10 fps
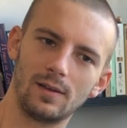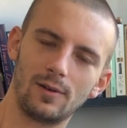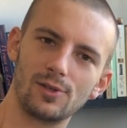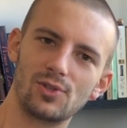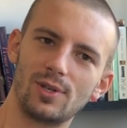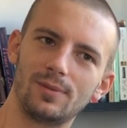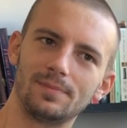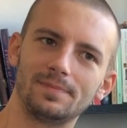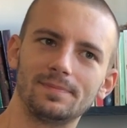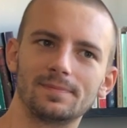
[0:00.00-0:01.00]
Also,
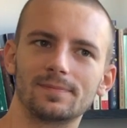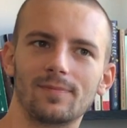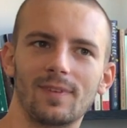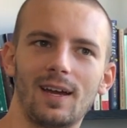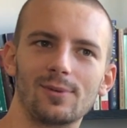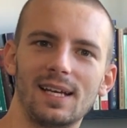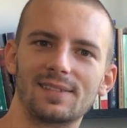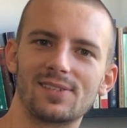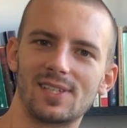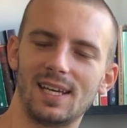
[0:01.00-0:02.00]
I would like
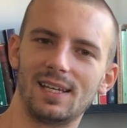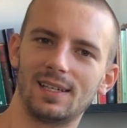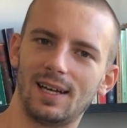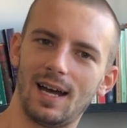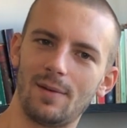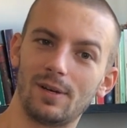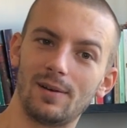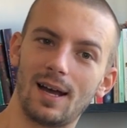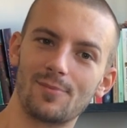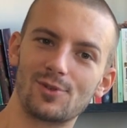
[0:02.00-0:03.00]
to say
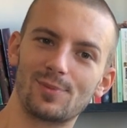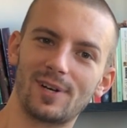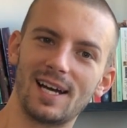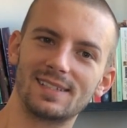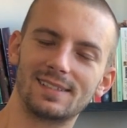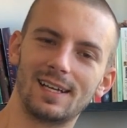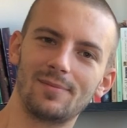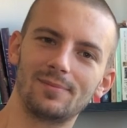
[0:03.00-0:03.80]
I'm surprised, and